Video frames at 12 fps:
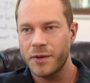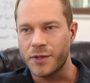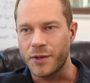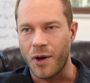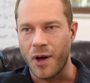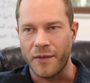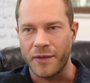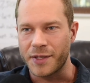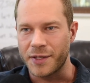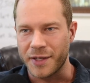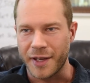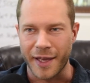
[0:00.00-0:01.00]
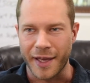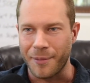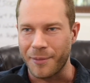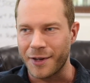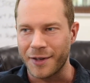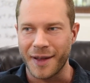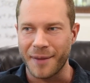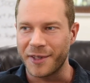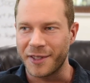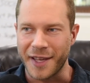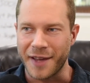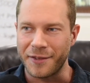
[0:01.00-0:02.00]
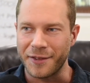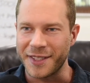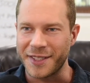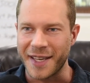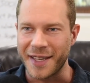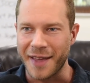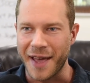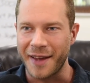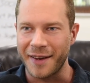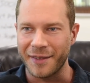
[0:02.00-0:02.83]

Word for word: So obviously, like I'm gonna, I'm gonna definitely state that.